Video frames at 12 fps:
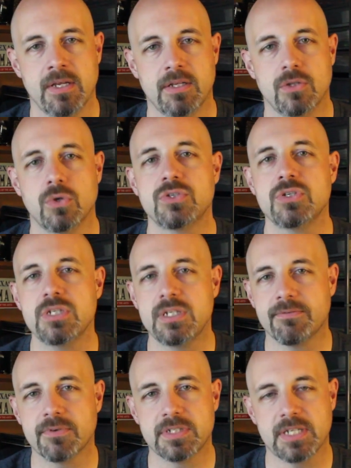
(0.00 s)
And those are the
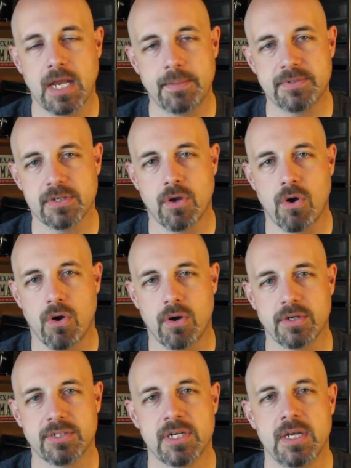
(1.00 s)
different types of
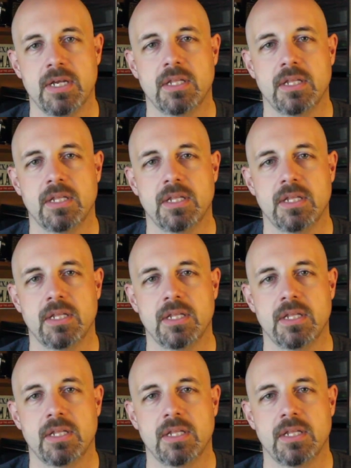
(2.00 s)
cards.